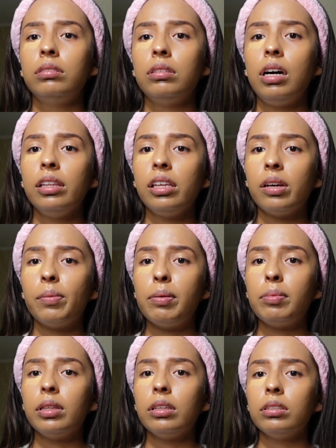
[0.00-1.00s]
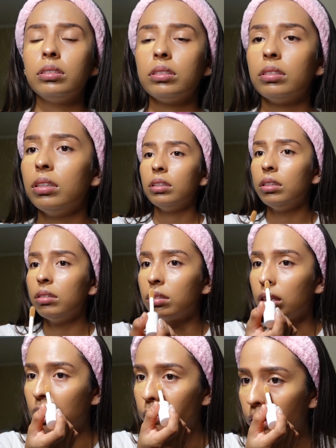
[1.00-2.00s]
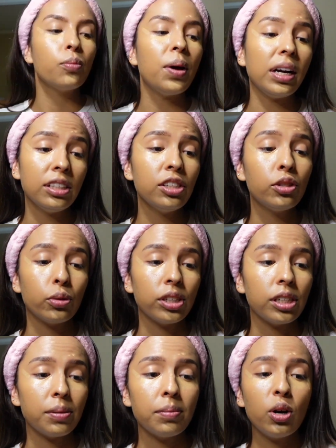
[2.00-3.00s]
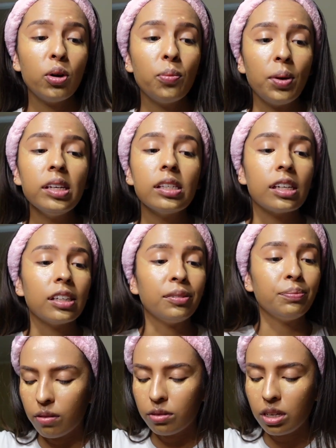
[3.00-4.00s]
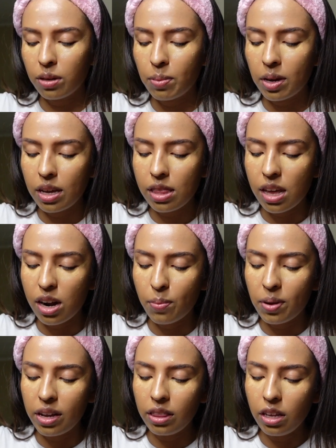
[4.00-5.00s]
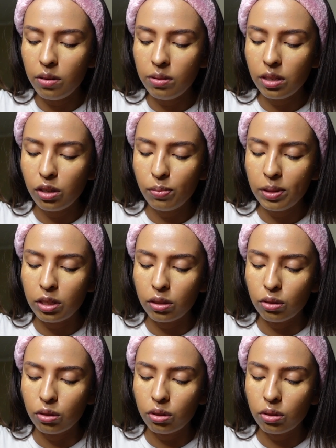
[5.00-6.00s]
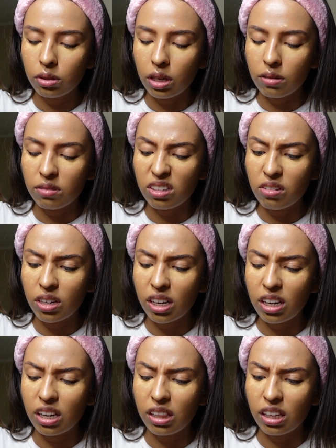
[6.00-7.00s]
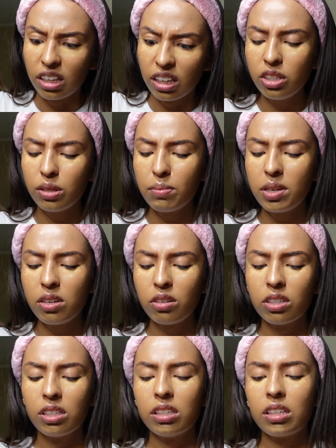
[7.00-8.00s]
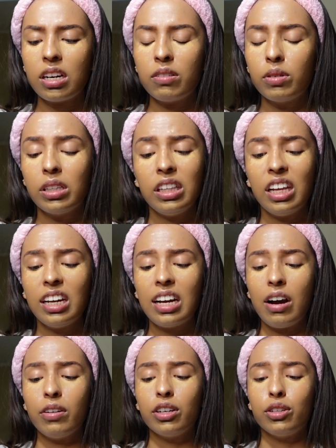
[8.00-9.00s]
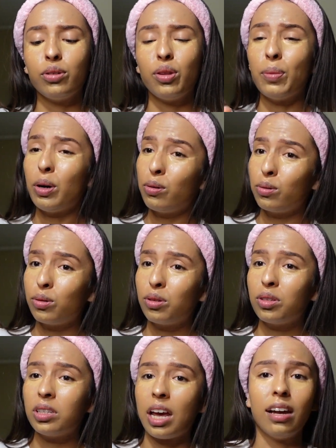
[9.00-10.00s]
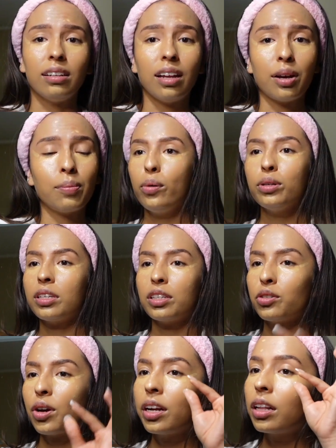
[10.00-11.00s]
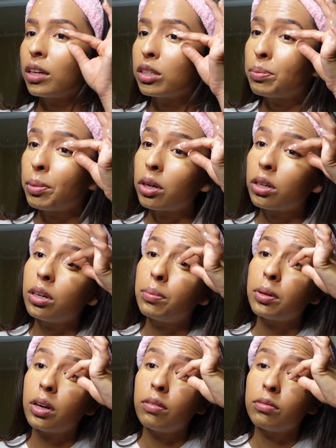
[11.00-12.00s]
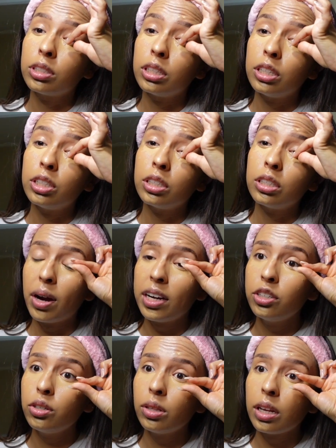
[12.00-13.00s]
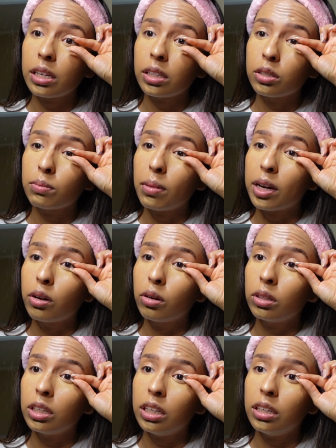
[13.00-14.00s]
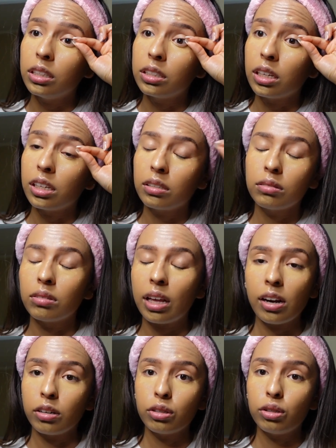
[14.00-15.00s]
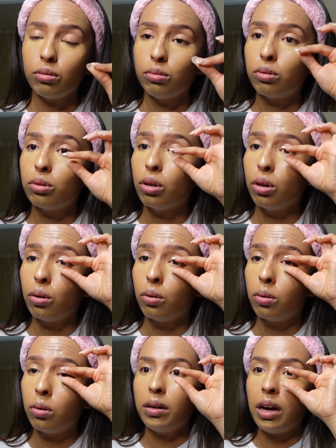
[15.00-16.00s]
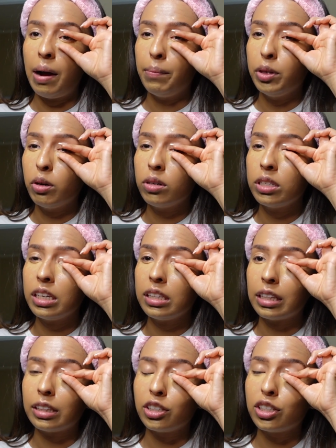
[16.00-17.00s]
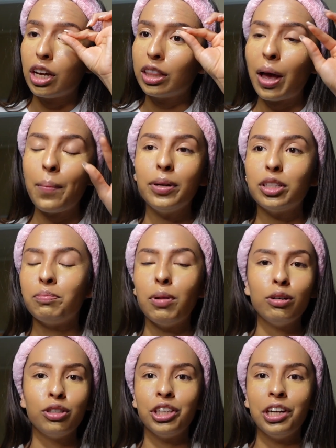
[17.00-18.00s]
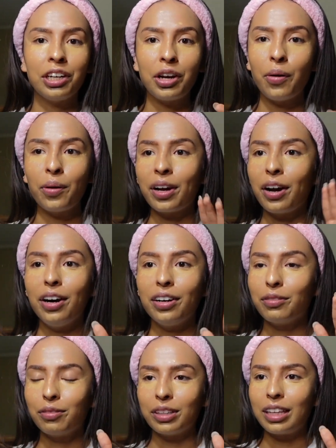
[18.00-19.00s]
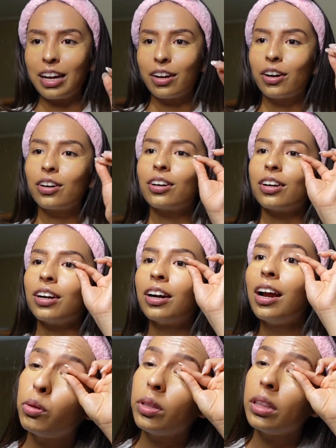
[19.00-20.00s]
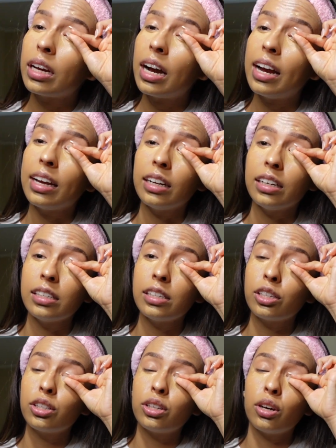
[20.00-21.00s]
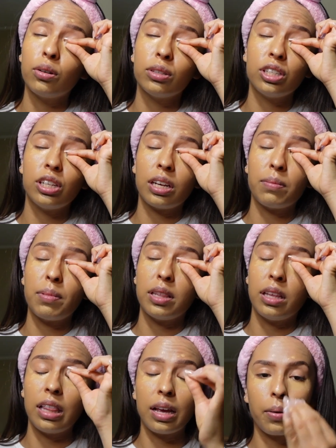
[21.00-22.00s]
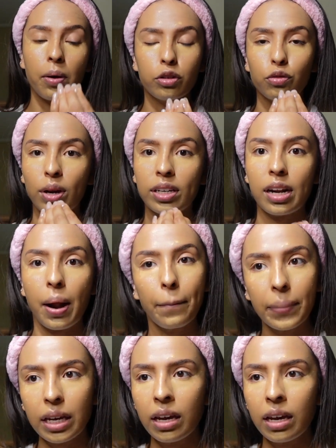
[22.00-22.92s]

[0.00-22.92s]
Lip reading: I think it might be this. Okay. So back to the story time. So basically, I was like picking that up and I thought I was a little bit delusional that I was like, okay, like just me, or is this guy really like out here doing the most and like always like trying to like spark up a conversation? Mind you, like there's my girlie is like there too. So I'm noticing that there's not that much motion going on with like her between the guy and us. So it's like mainly like directed at me.